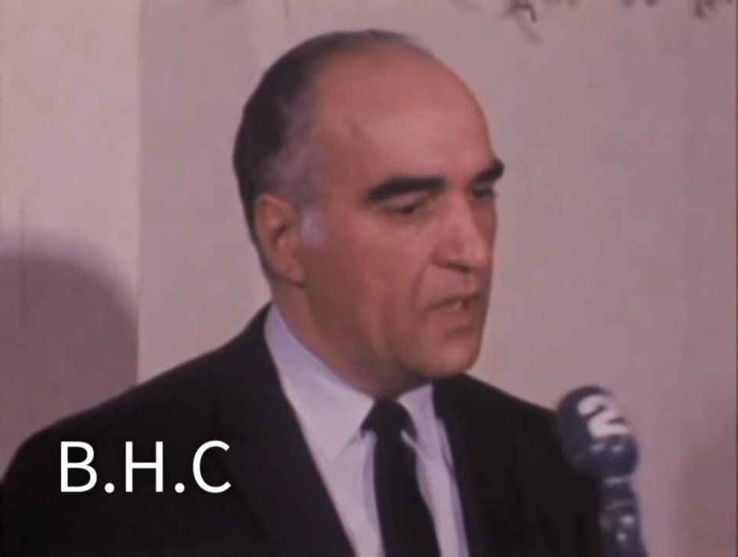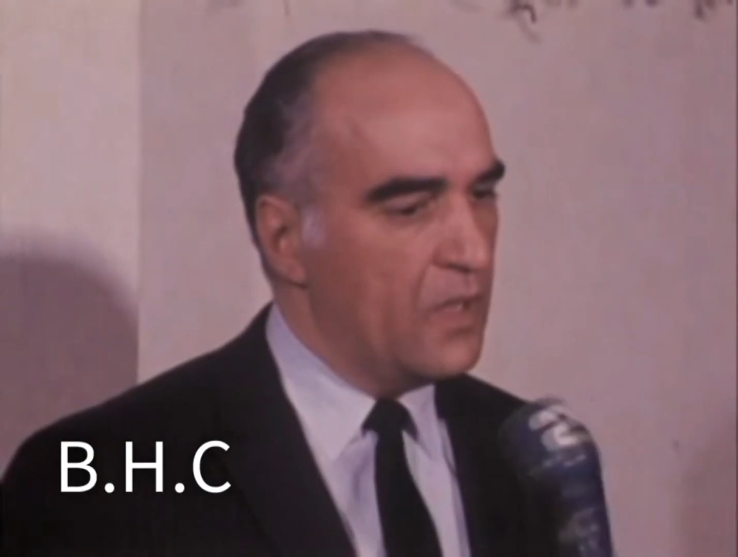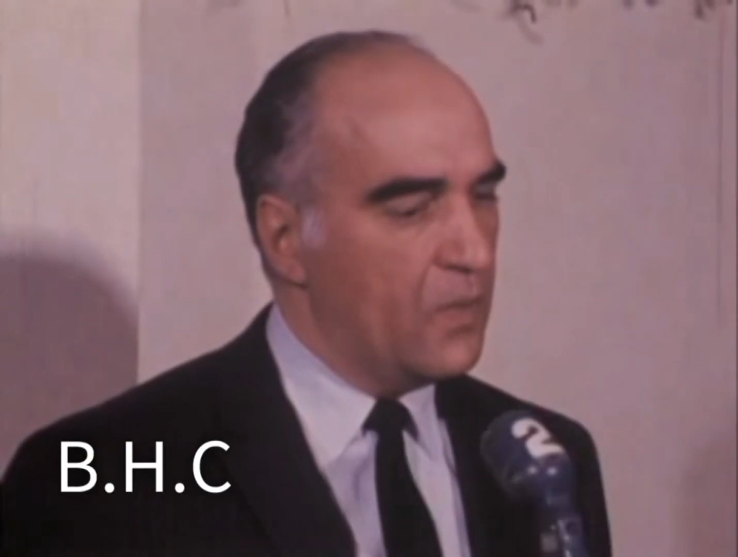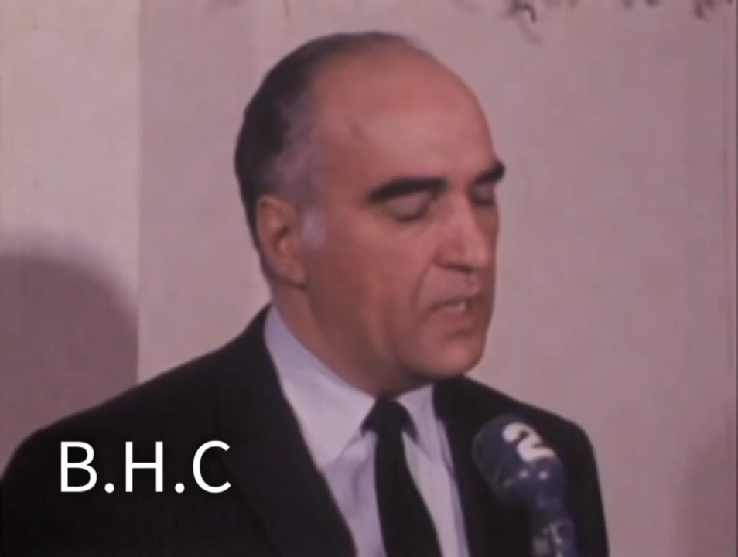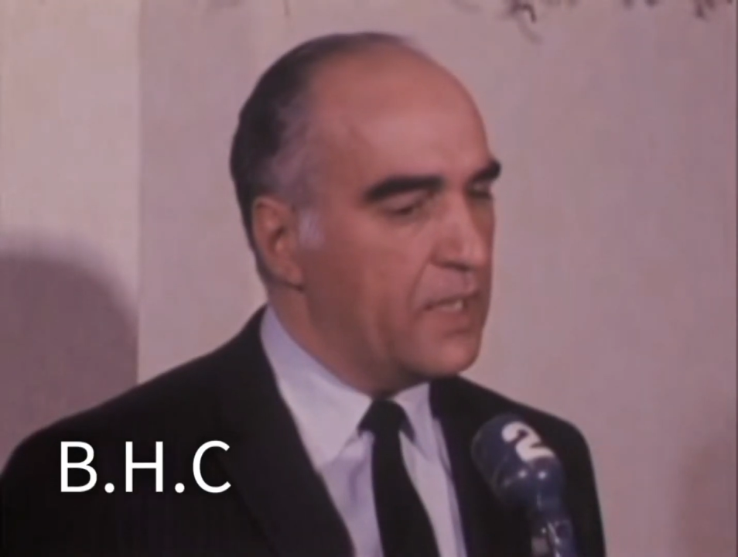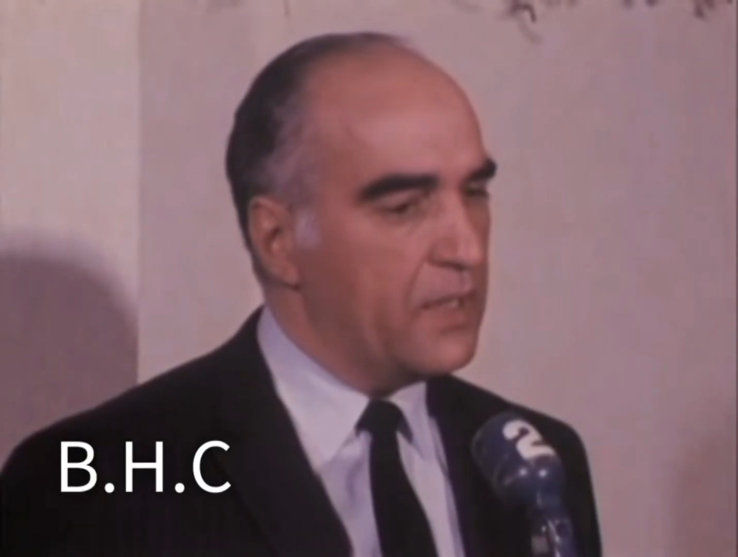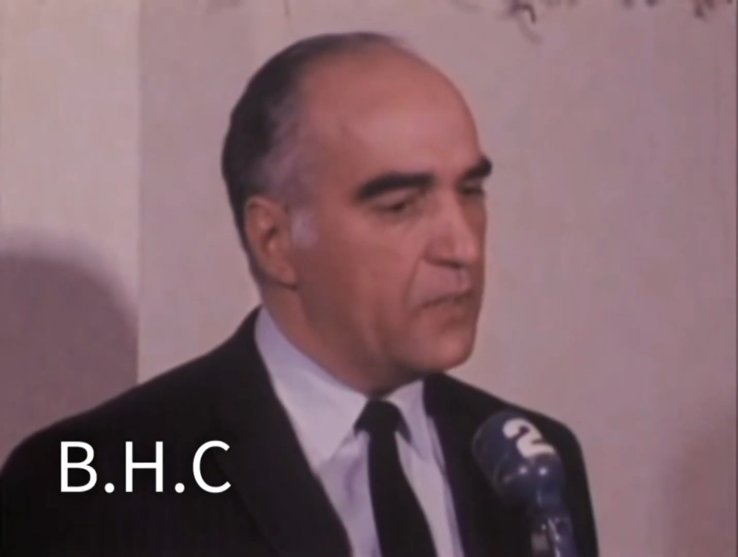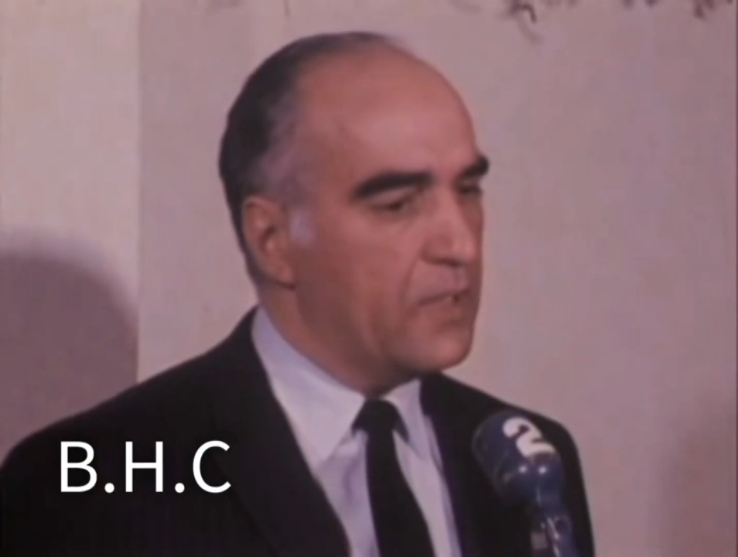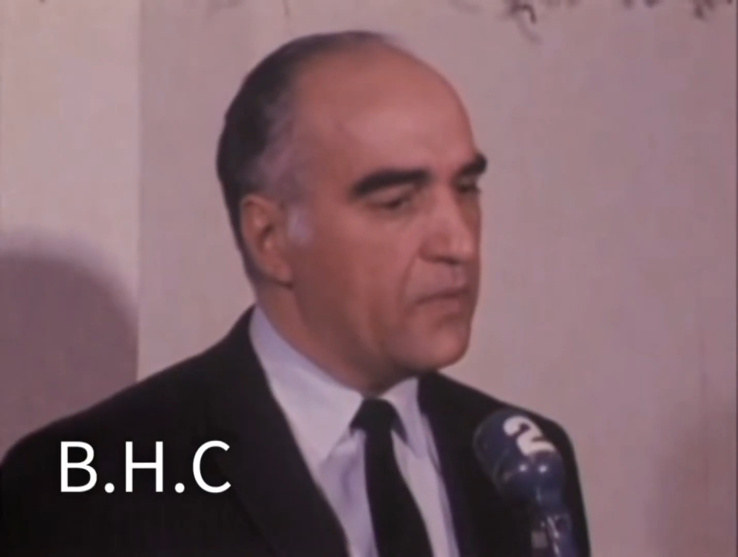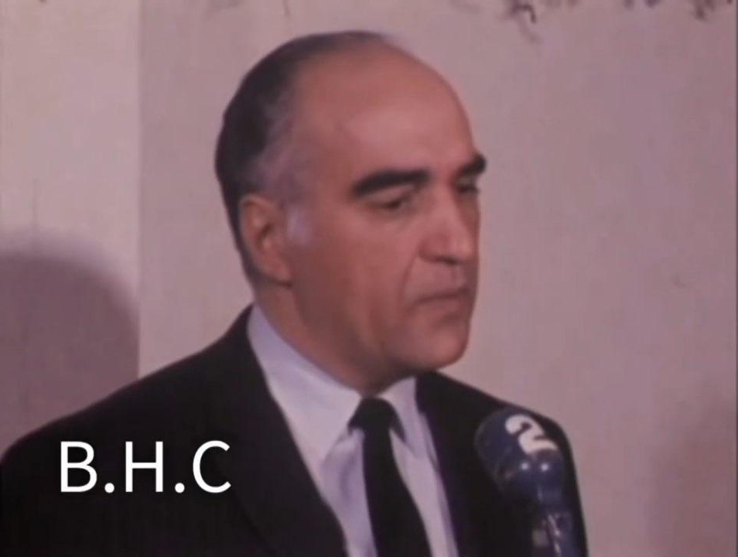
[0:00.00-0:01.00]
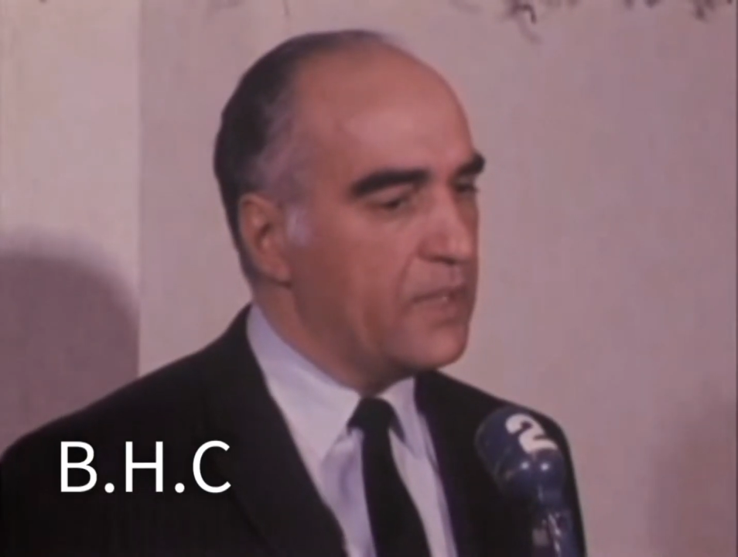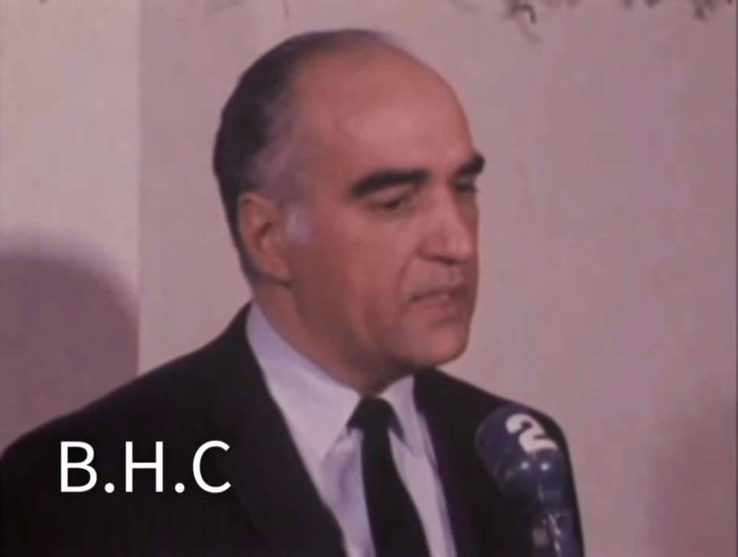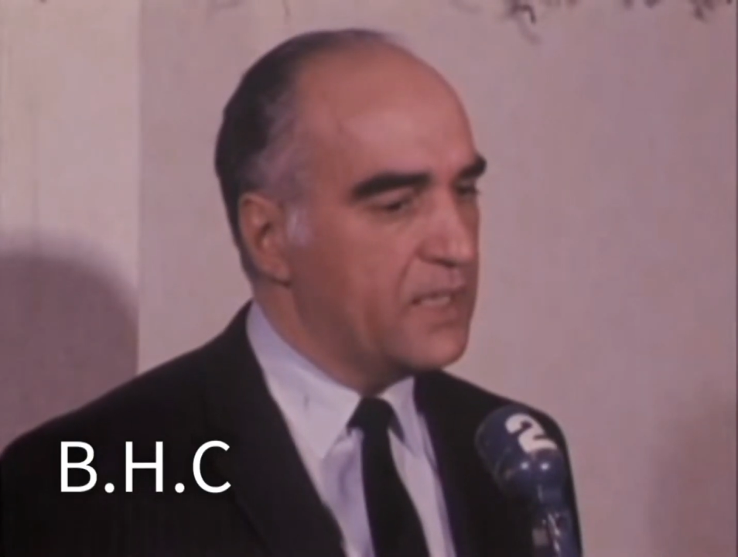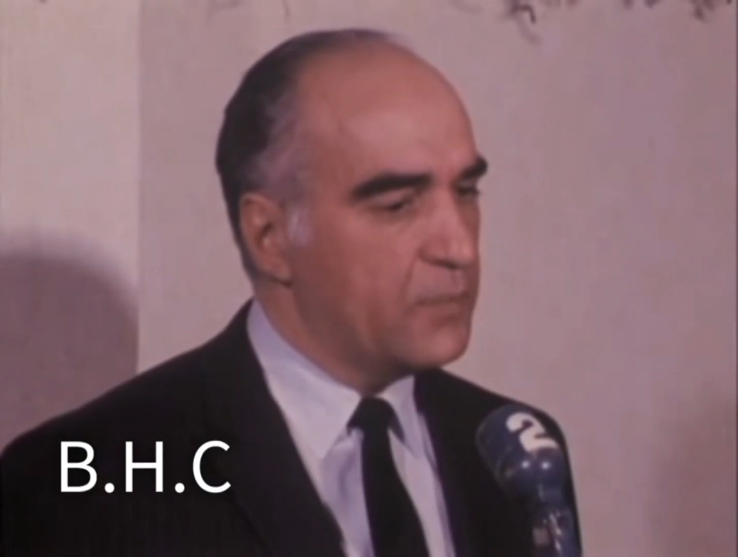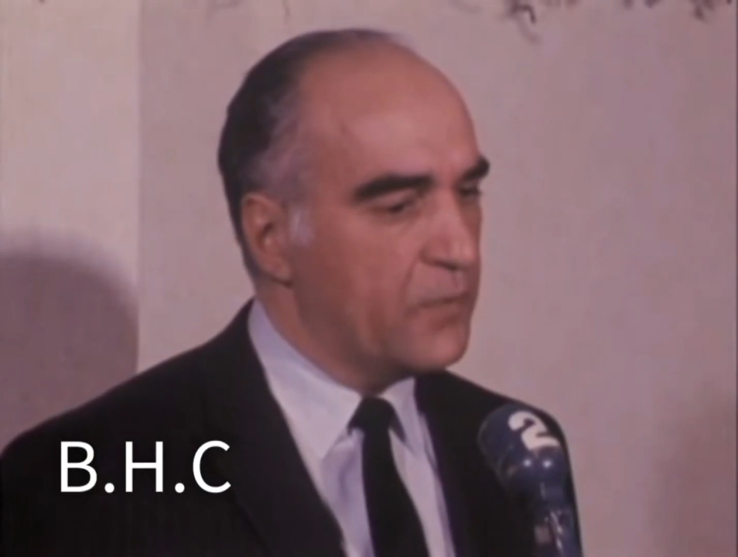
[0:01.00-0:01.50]
Well, I think one of the
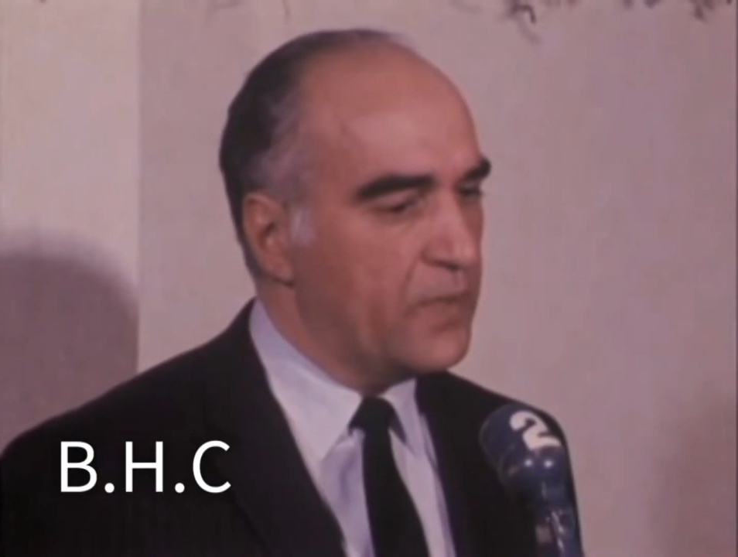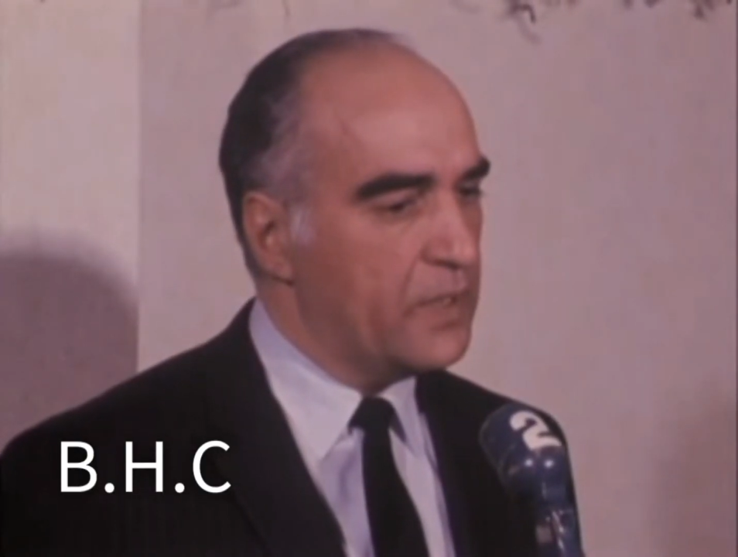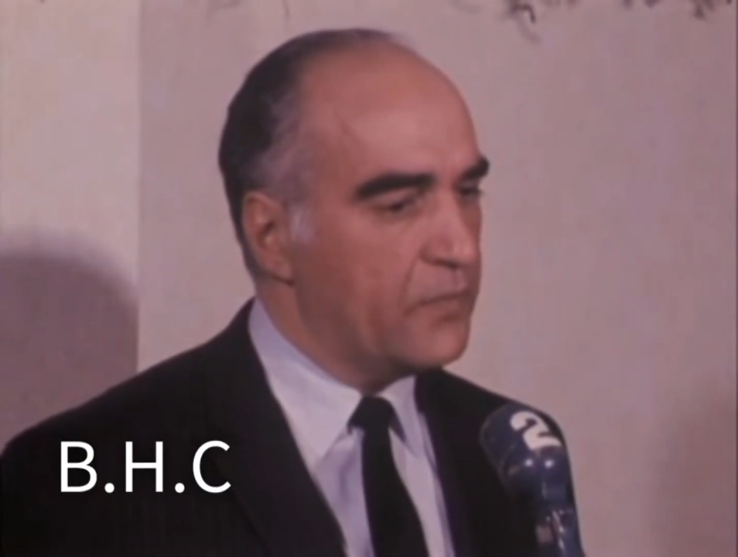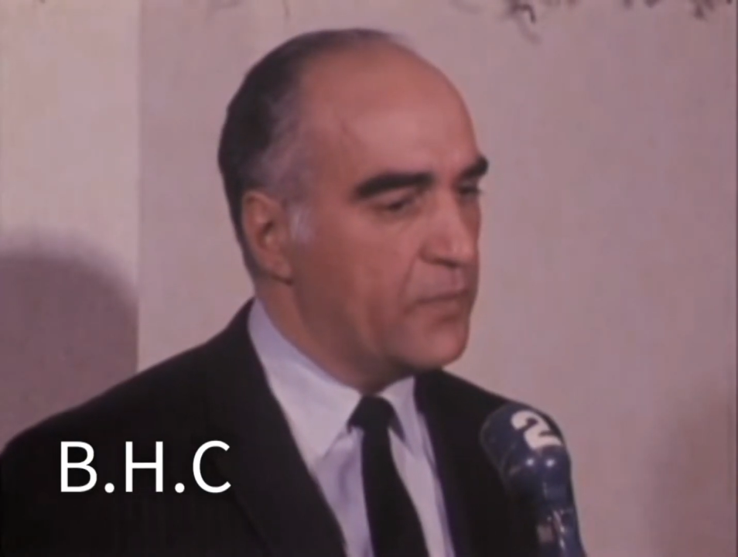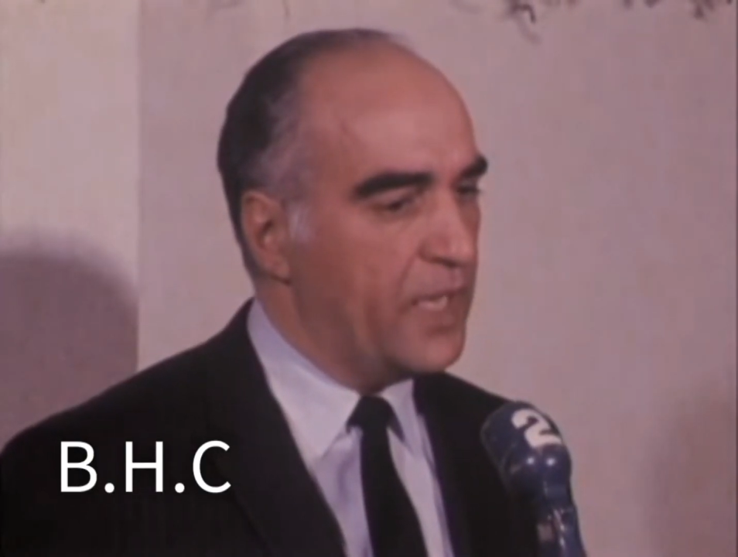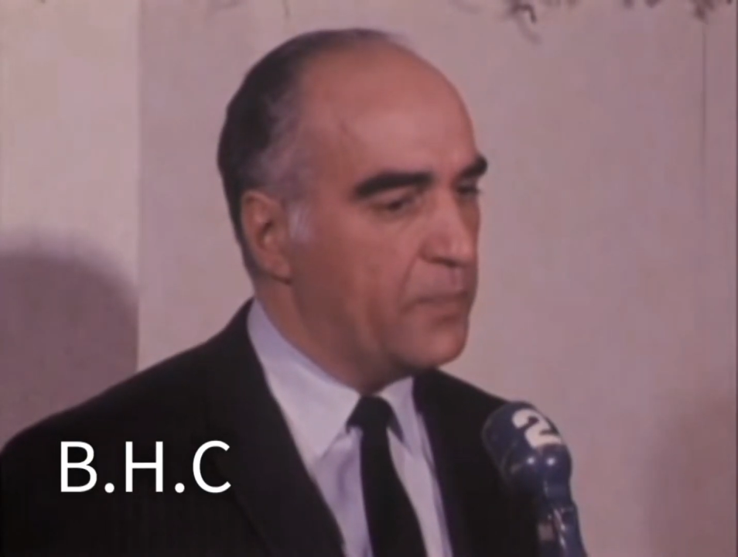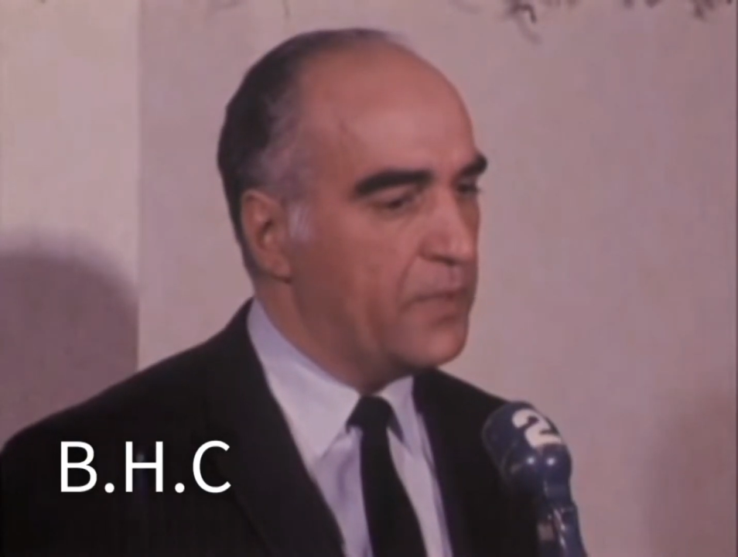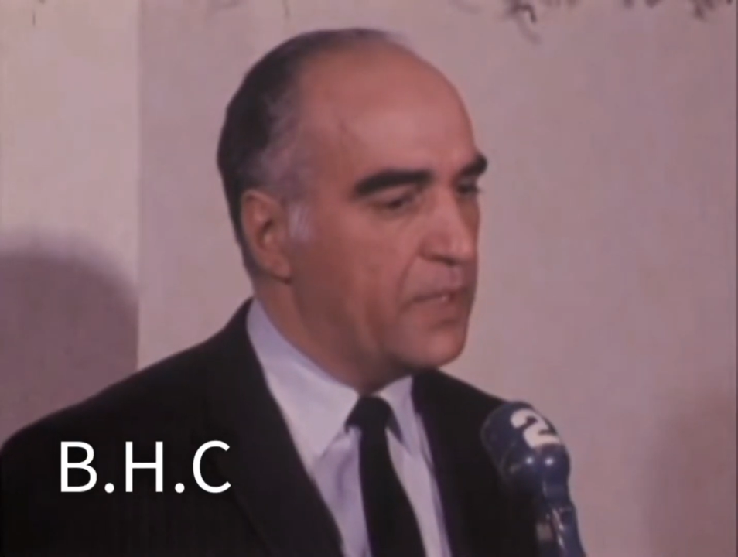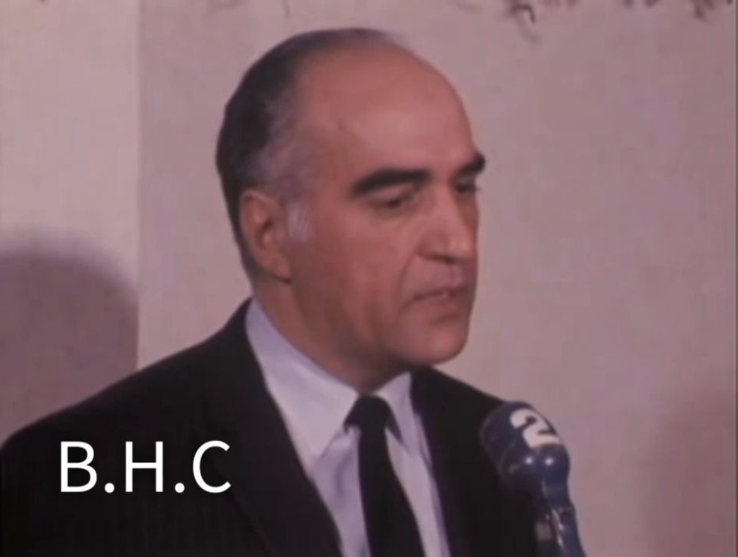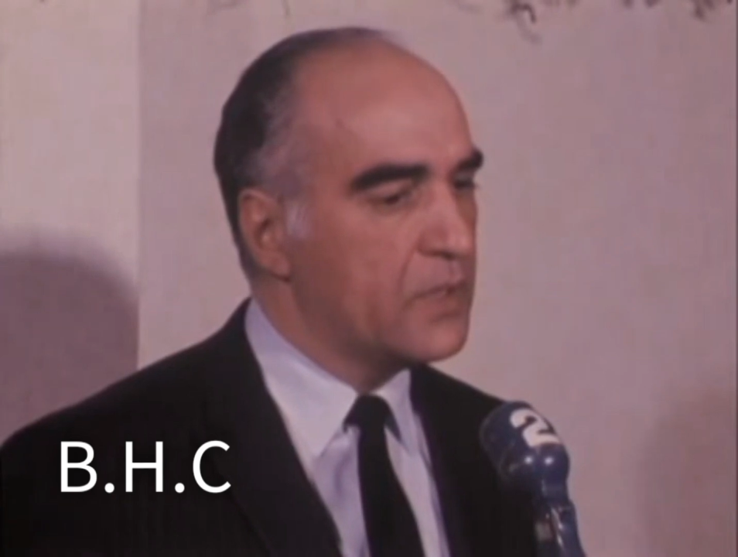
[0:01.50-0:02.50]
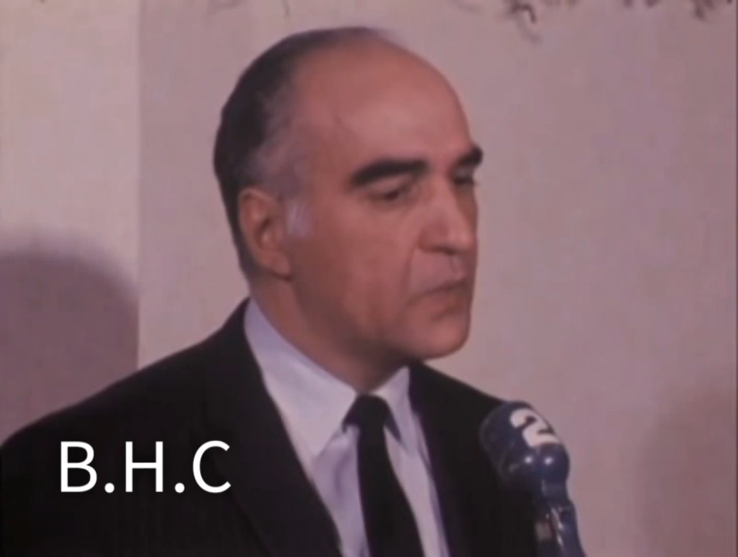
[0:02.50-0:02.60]
ways he can prevent it from happening is